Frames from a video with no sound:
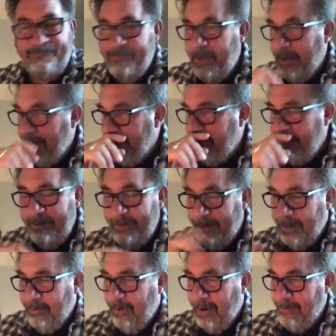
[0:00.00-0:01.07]
And
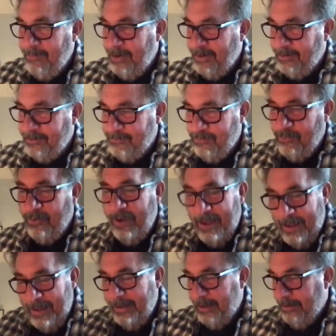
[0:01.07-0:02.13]
I'm not a sport,
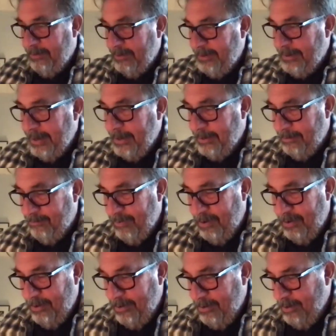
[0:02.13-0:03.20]
again,
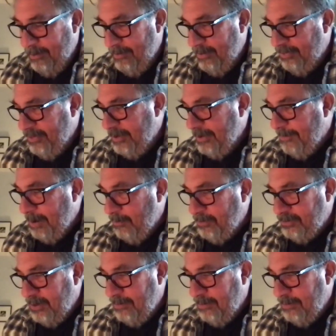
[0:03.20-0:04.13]
a thing about which